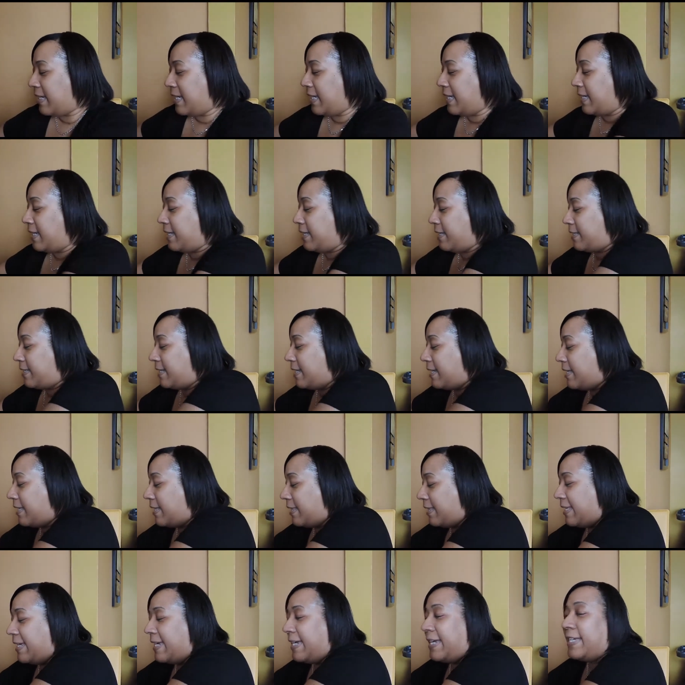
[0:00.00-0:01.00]
And
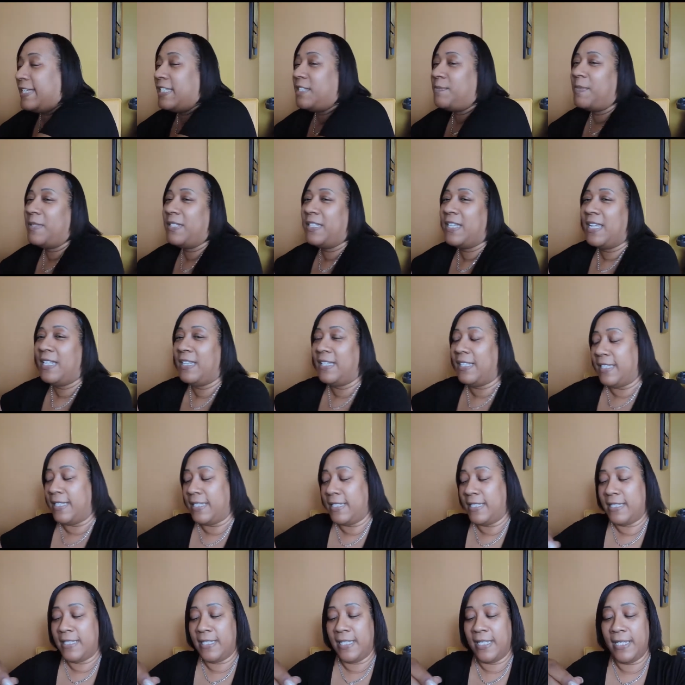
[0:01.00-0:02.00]
last but not
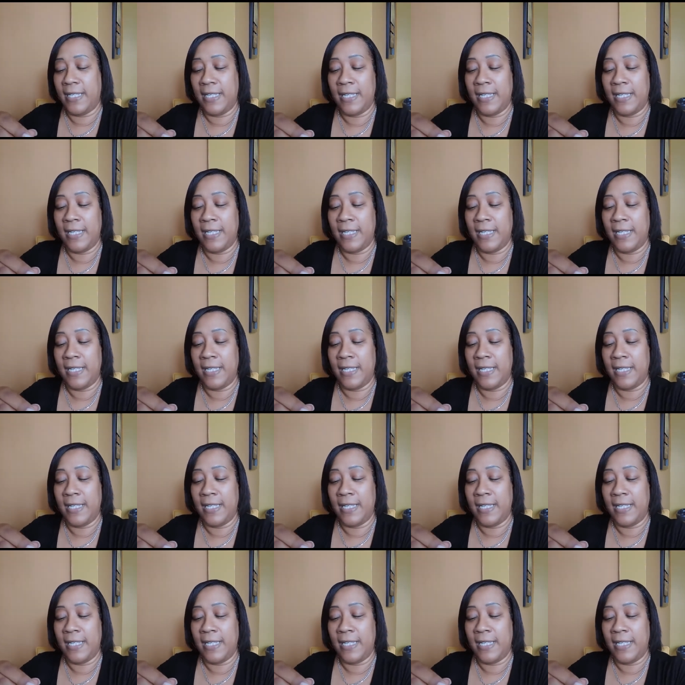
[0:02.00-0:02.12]
least,